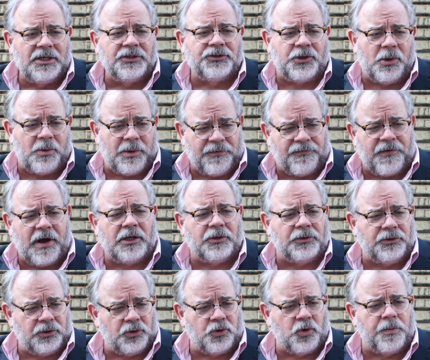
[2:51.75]
So we
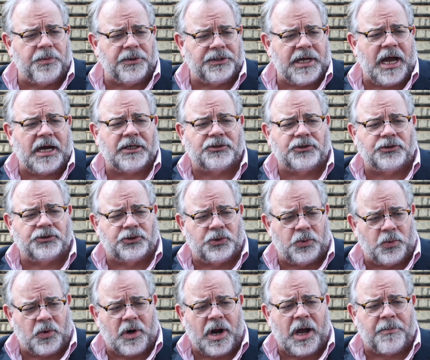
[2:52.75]
followed a group of doctors
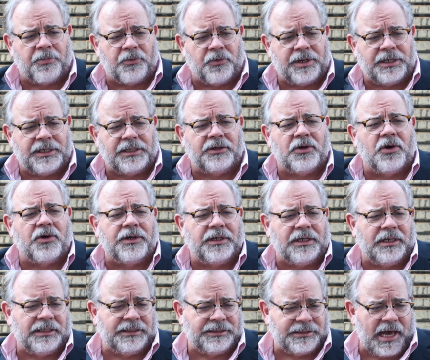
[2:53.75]
who were operating on
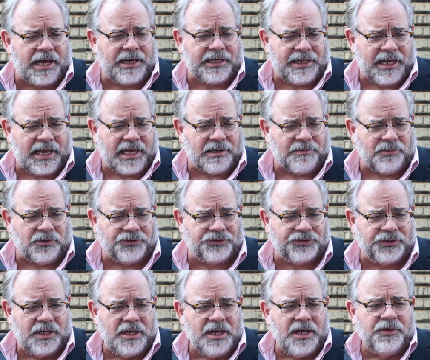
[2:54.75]
exotic animals.